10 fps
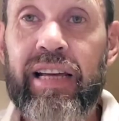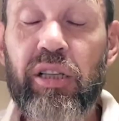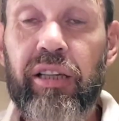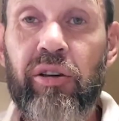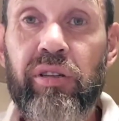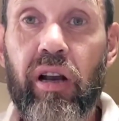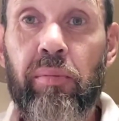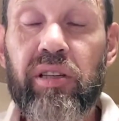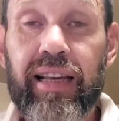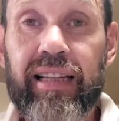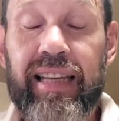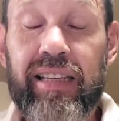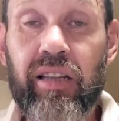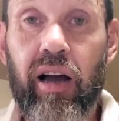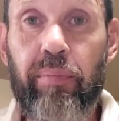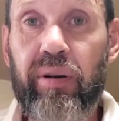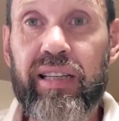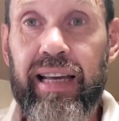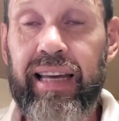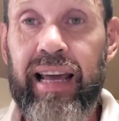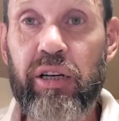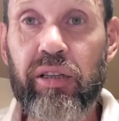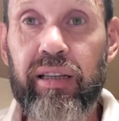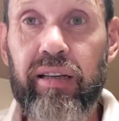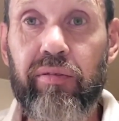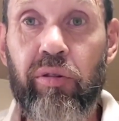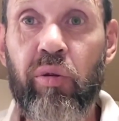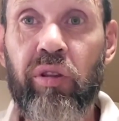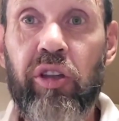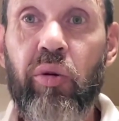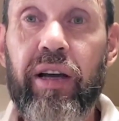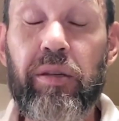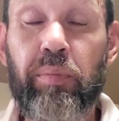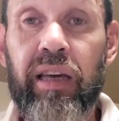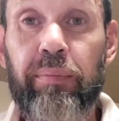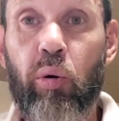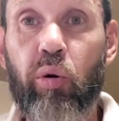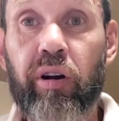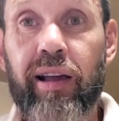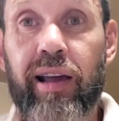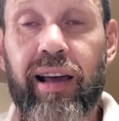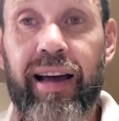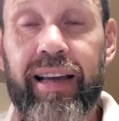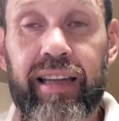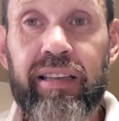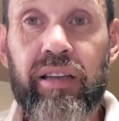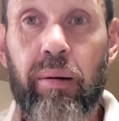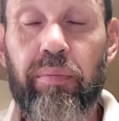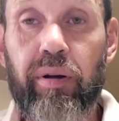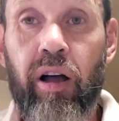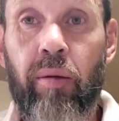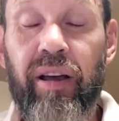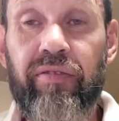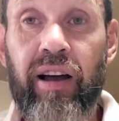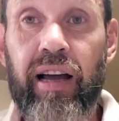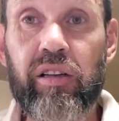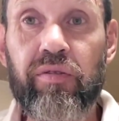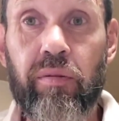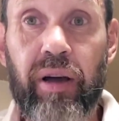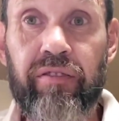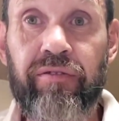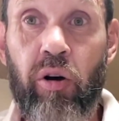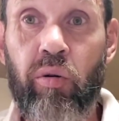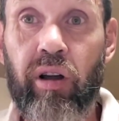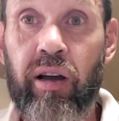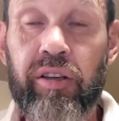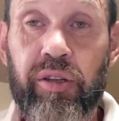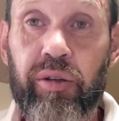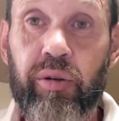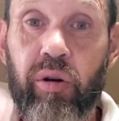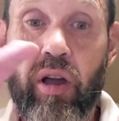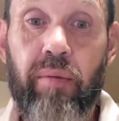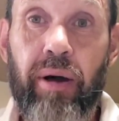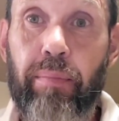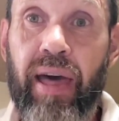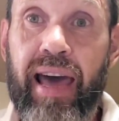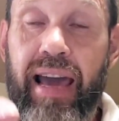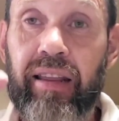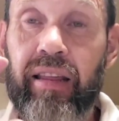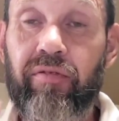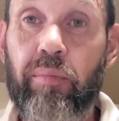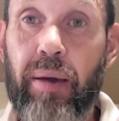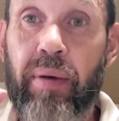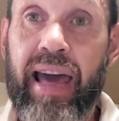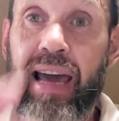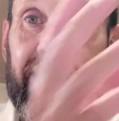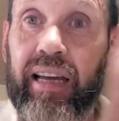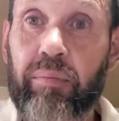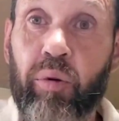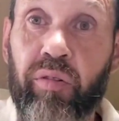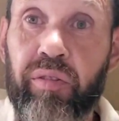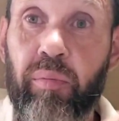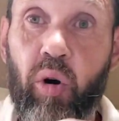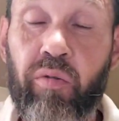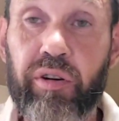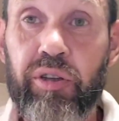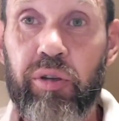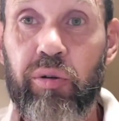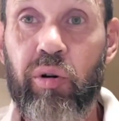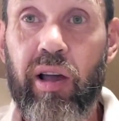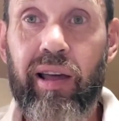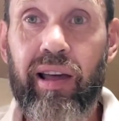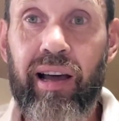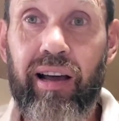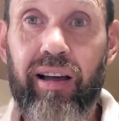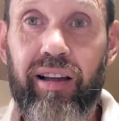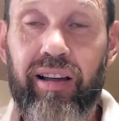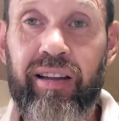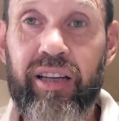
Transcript: actually use it almost like a desktop because I can actually, through the U S B port, I can dump all my files from my phone onto my pad, and then from my pad I can move them over to uh, an